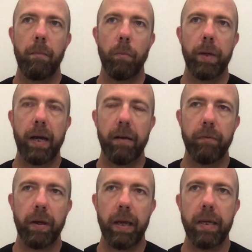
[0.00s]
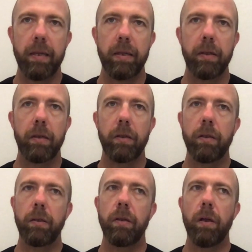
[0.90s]
We have a
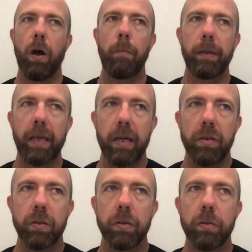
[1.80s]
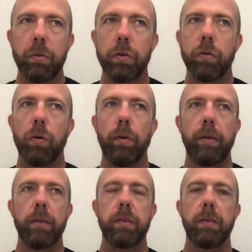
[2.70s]
obligation to ensure
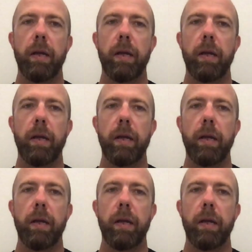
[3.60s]
that